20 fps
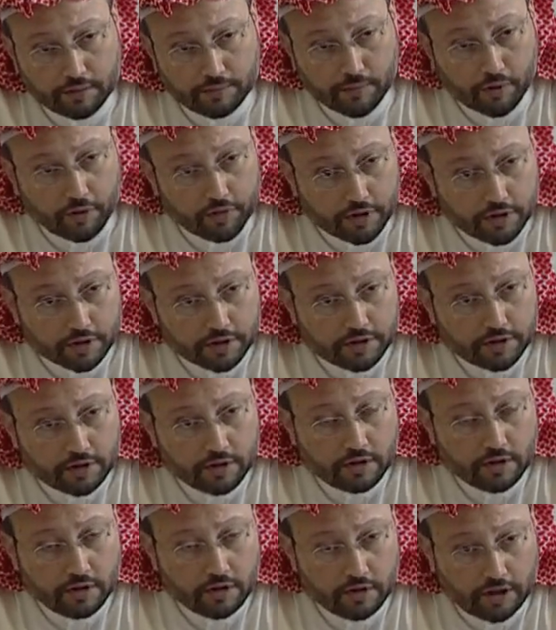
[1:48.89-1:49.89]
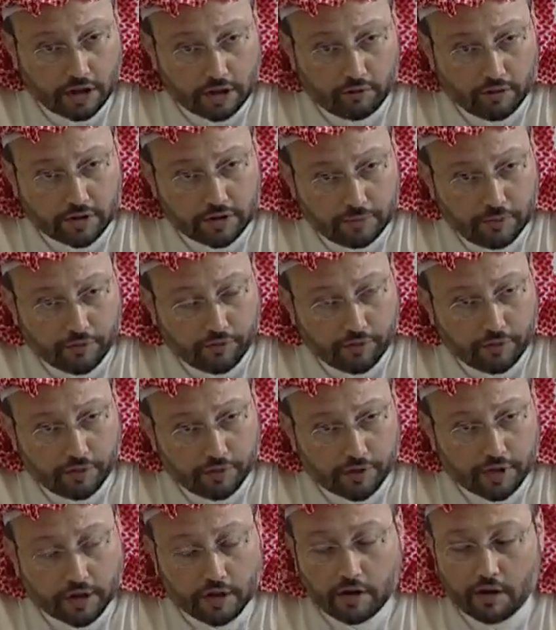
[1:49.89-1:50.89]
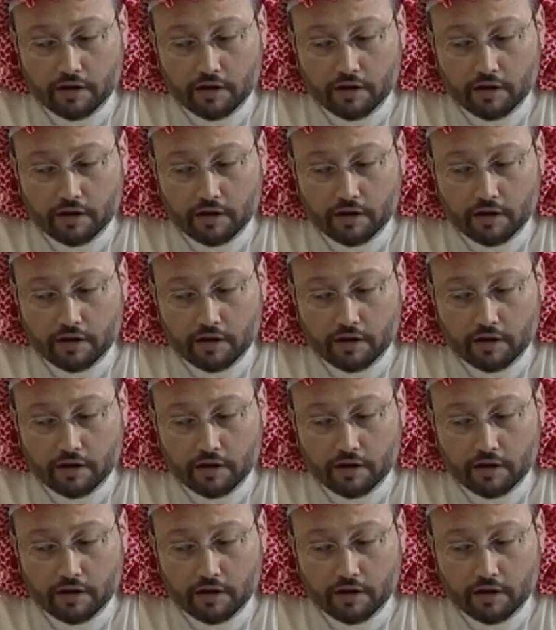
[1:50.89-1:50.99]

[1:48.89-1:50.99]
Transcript: points. That was before